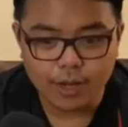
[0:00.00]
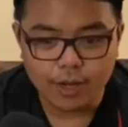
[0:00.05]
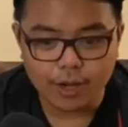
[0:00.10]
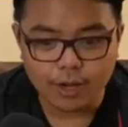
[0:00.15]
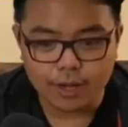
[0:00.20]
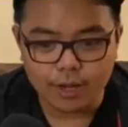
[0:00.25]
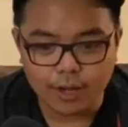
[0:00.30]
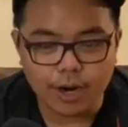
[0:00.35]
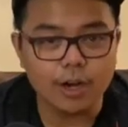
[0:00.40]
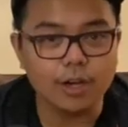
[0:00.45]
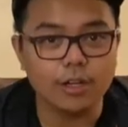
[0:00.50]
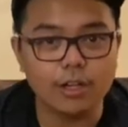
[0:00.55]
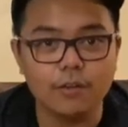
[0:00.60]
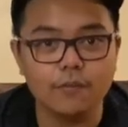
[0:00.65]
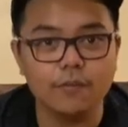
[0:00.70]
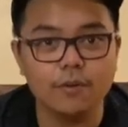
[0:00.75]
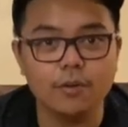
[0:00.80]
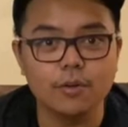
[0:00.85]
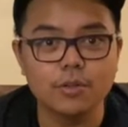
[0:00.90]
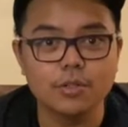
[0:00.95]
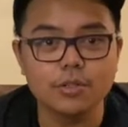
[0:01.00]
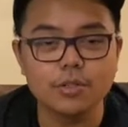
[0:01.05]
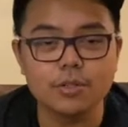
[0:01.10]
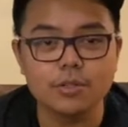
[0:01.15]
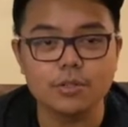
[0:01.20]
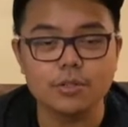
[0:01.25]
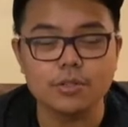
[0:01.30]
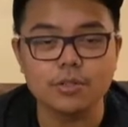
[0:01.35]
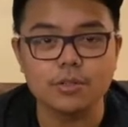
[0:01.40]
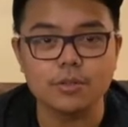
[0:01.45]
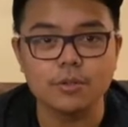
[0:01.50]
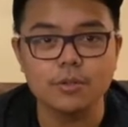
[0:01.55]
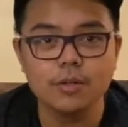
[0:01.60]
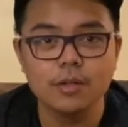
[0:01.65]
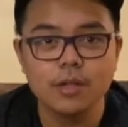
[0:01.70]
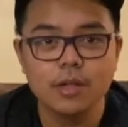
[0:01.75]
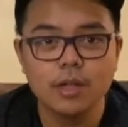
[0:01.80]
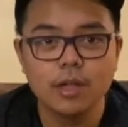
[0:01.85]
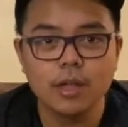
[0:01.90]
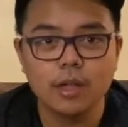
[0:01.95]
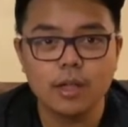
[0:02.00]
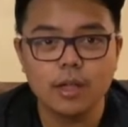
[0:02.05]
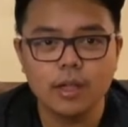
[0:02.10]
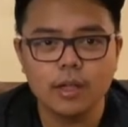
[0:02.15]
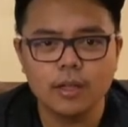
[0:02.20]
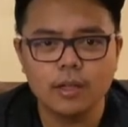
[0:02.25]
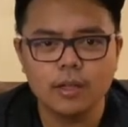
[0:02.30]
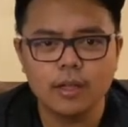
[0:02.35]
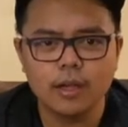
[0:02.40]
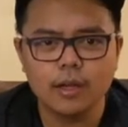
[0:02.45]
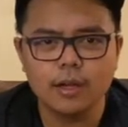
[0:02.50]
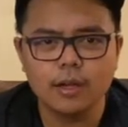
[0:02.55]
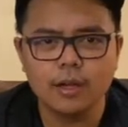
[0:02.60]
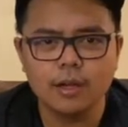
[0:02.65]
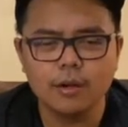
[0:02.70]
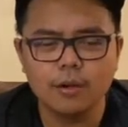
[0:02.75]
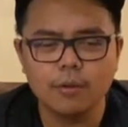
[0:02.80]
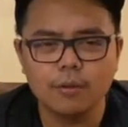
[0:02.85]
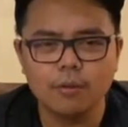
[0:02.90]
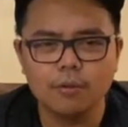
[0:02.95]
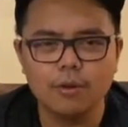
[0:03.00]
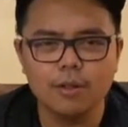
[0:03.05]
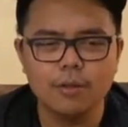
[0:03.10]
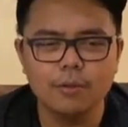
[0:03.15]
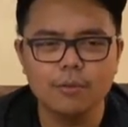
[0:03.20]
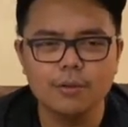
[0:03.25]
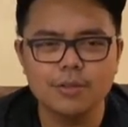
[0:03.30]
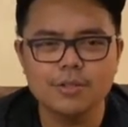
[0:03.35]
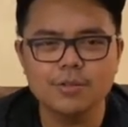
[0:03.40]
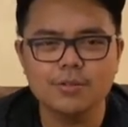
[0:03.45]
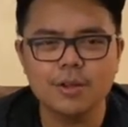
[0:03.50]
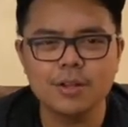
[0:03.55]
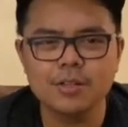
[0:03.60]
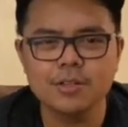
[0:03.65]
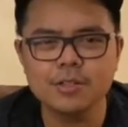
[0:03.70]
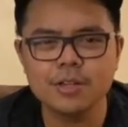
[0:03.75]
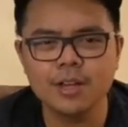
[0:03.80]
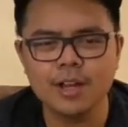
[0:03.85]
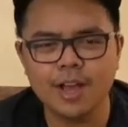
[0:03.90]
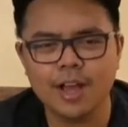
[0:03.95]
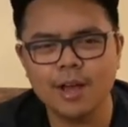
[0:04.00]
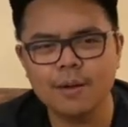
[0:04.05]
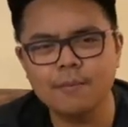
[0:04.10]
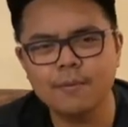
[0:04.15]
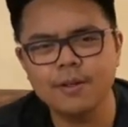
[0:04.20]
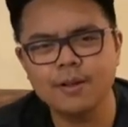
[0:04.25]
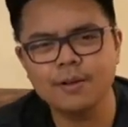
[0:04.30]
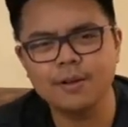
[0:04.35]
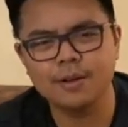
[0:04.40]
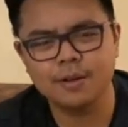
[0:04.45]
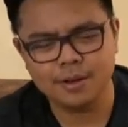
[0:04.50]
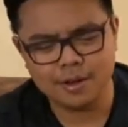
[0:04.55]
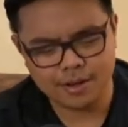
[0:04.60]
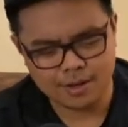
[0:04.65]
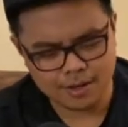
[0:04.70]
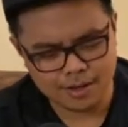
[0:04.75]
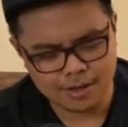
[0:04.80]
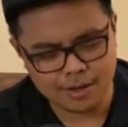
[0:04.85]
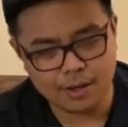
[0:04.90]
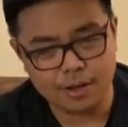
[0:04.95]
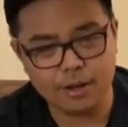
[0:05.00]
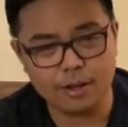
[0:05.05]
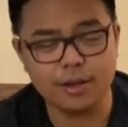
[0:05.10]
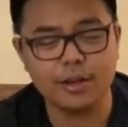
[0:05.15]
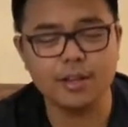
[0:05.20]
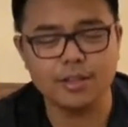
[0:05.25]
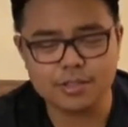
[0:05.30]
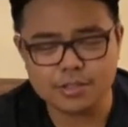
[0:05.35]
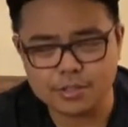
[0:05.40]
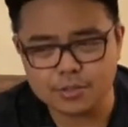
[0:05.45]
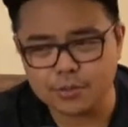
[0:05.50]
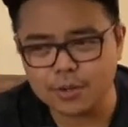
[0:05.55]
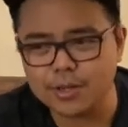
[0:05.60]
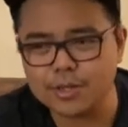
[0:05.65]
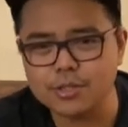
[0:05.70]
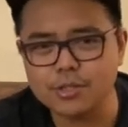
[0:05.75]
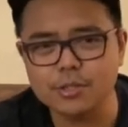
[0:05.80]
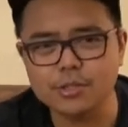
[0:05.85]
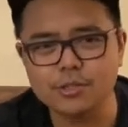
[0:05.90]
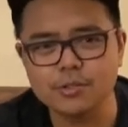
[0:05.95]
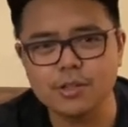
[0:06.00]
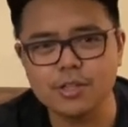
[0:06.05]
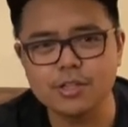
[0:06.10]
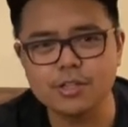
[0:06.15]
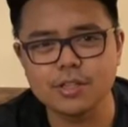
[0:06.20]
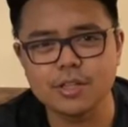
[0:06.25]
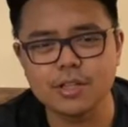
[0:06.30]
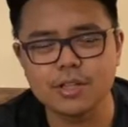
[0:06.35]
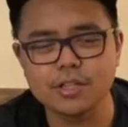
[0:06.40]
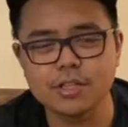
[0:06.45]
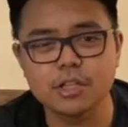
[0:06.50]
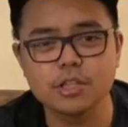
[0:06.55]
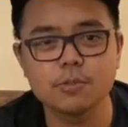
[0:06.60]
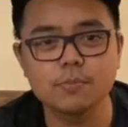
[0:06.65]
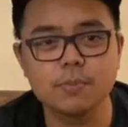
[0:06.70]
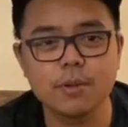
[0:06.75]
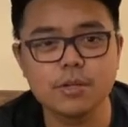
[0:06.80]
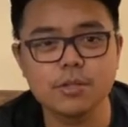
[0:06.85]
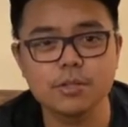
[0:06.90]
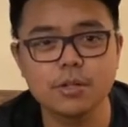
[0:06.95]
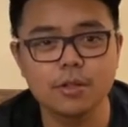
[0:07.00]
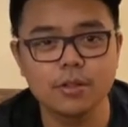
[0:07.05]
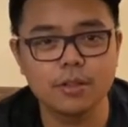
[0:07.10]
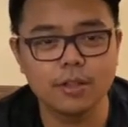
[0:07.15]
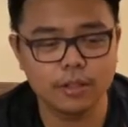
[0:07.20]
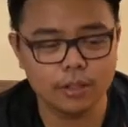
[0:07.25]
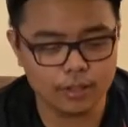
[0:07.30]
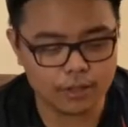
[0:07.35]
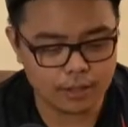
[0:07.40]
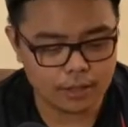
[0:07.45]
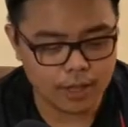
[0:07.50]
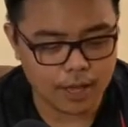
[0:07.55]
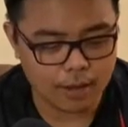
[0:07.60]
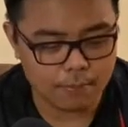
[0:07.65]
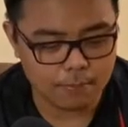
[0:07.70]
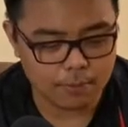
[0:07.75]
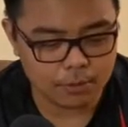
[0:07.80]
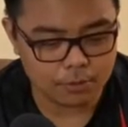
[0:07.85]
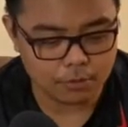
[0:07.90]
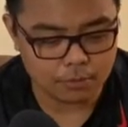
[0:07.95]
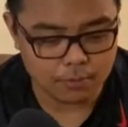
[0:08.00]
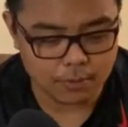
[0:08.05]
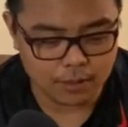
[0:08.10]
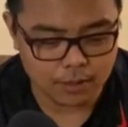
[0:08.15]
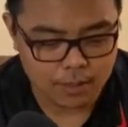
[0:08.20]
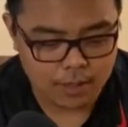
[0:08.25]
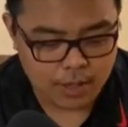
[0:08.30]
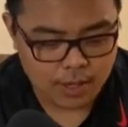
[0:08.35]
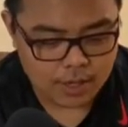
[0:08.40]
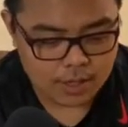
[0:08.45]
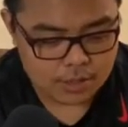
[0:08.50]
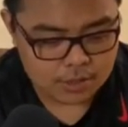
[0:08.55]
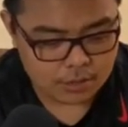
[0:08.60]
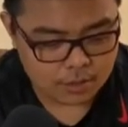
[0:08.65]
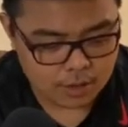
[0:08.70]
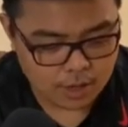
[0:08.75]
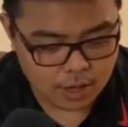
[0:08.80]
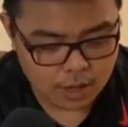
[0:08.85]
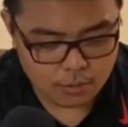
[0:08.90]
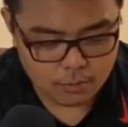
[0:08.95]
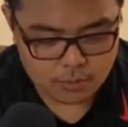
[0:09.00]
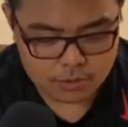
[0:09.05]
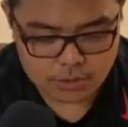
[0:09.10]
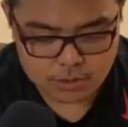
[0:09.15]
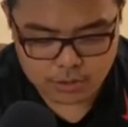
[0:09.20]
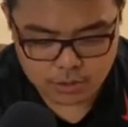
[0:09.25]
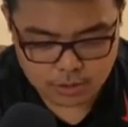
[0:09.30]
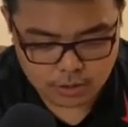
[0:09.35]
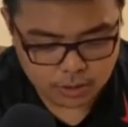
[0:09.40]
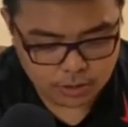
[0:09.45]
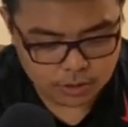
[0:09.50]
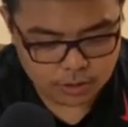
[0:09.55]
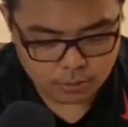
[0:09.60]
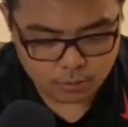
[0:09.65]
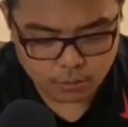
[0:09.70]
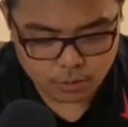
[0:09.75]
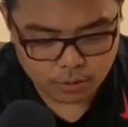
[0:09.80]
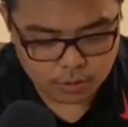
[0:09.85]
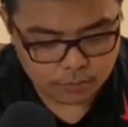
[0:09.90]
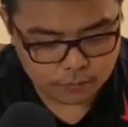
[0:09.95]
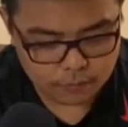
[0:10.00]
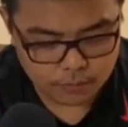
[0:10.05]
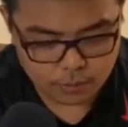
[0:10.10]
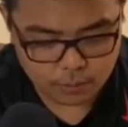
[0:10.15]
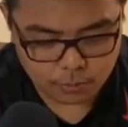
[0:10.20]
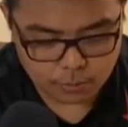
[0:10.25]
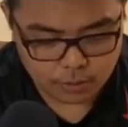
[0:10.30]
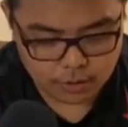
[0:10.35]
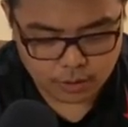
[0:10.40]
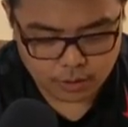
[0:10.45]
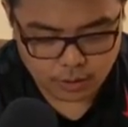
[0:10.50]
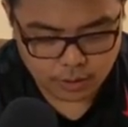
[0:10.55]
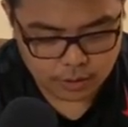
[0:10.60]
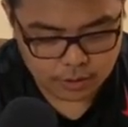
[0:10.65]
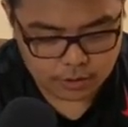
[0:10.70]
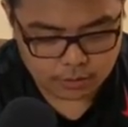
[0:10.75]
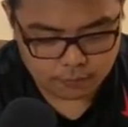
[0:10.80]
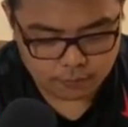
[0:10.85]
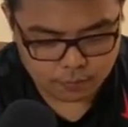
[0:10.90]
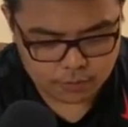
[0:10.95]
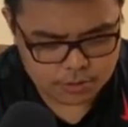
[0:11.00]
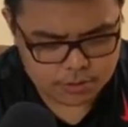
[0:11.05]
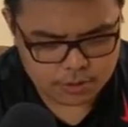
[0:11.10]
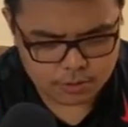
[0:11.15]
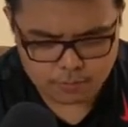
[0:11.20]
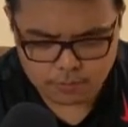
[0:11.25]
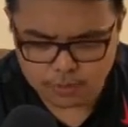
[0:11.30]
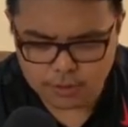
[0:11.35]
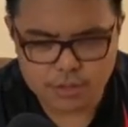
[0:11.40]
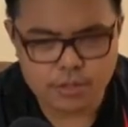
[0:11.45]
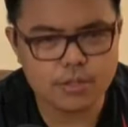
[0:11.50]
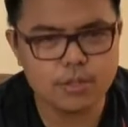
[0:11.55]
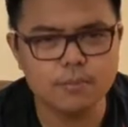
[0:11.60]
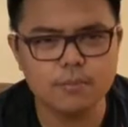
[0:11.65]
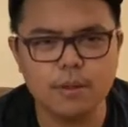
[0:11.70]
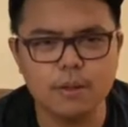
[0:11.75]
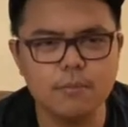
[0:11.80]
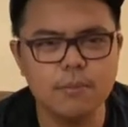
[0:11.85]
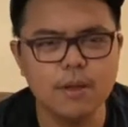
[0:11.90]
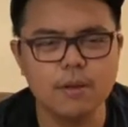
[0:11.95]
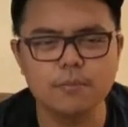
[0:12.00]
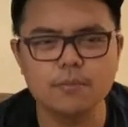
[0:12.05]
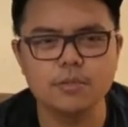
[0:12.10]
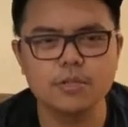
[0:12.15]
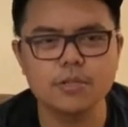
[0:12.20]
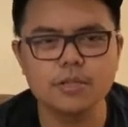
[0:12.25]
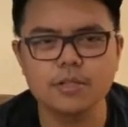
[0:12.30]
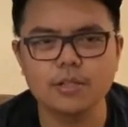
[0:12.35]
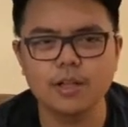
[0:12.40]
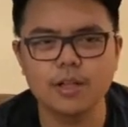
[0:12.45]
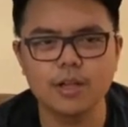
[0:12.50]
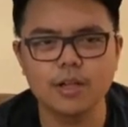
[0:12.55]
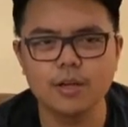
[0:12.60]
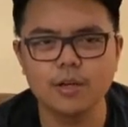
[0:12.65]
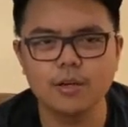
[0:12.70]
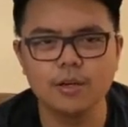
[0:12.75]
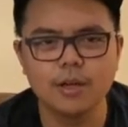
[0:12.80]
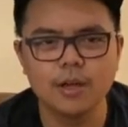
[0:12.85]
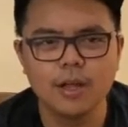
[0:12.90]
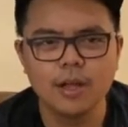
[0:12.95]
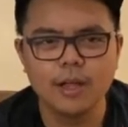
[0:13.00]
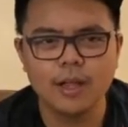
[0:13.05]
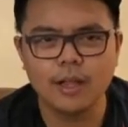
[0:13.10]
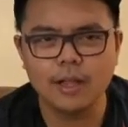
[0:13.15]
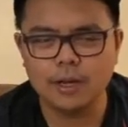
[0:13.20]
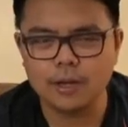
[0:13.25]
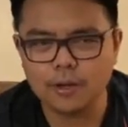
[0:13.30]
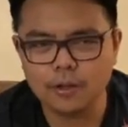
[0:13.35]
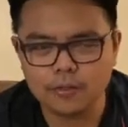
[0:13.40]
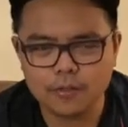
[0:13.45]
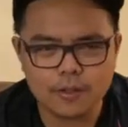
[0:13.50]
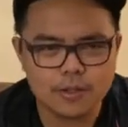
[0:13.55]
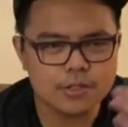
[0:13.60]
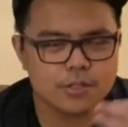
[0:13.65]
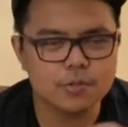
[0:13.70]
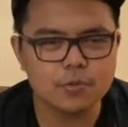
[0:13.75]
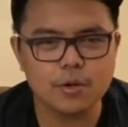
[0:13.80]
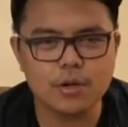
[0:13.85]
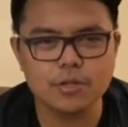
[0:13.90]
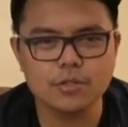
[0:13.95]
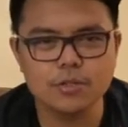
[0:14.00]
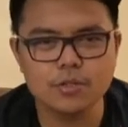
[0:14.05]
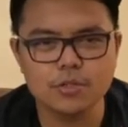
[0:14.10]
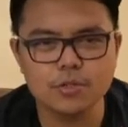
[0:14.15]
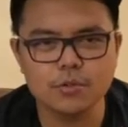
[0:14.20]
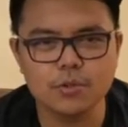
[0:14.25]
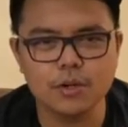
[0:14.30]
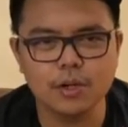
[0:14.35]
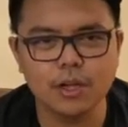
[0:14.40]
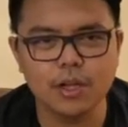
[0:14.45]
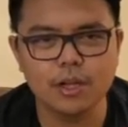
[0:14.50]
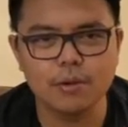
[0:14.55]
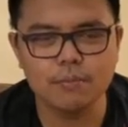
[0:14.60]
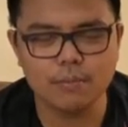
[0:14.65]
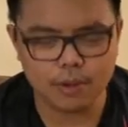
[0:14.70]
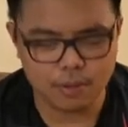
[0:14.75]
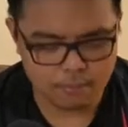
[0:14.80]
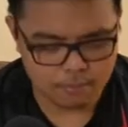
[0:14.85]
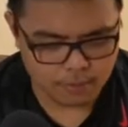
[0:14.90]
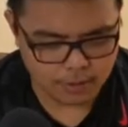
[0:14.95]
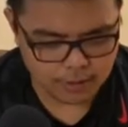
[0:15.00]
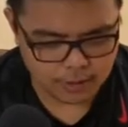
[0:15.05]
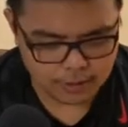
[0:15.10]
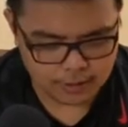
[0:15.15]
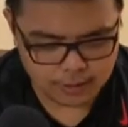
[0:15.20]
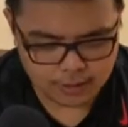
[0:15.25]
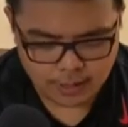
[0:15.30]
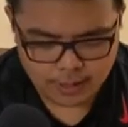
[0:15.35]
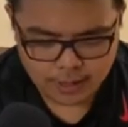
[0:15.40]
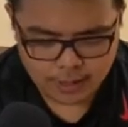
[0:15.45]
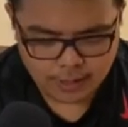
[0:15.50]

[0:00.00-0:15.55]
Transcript: our devotions, no? And one strange thing happened. Not strange, it's a special thing that had happened to me. So I was studying the word of the Lord, and for some reason, maybe I'm just tired and nothing's registering in my mind.